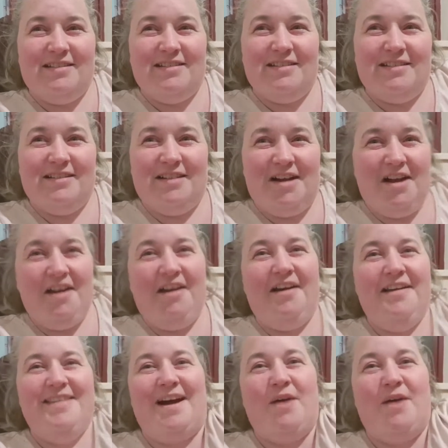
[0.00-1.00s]
I like
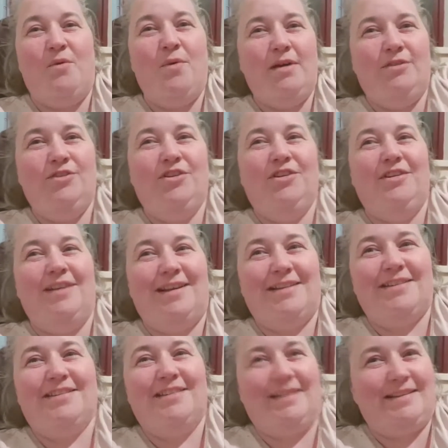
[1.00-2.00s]
that. Well done. That's
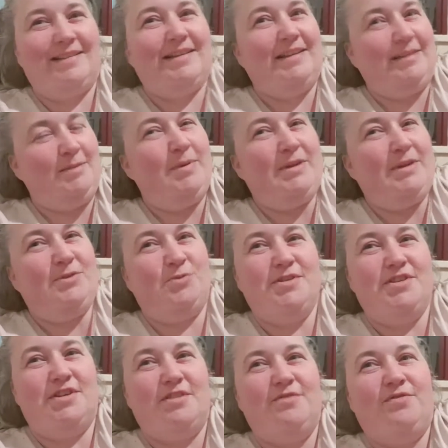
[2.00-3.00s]
the best one
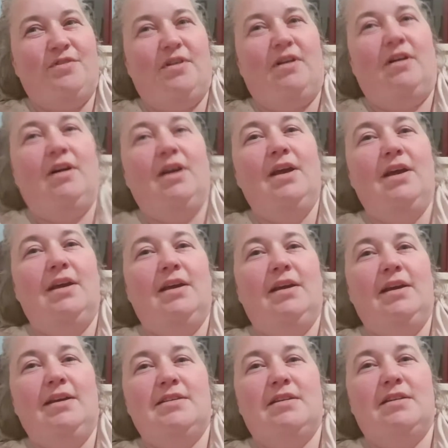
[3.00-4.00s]
so far.
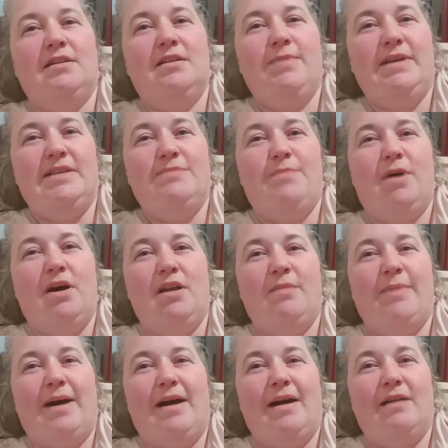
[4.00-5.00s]
It certainly beats mine
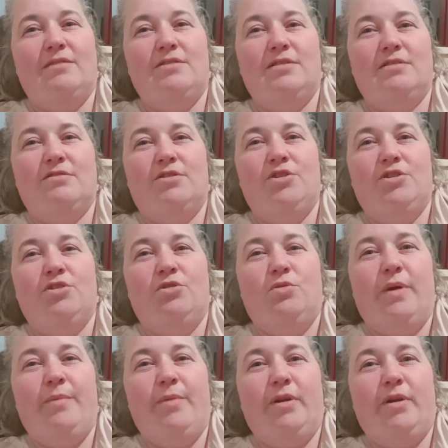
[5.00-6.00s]
about how to cure
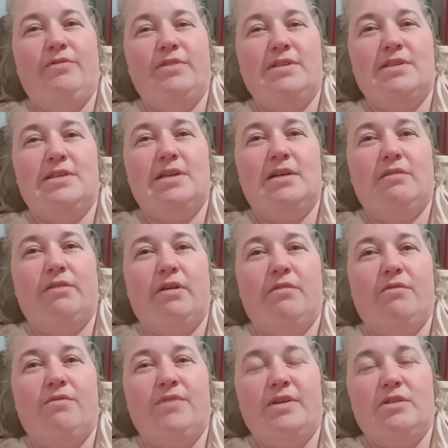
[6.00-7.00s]
women of hysteria in
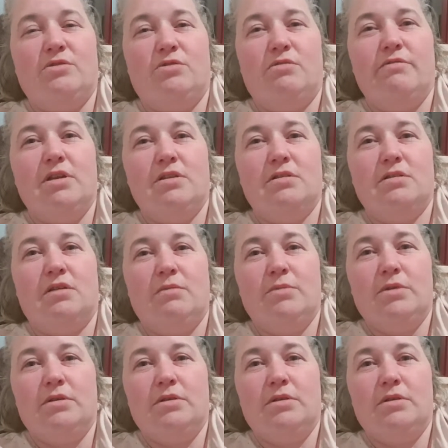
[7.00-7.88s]
Victorian times.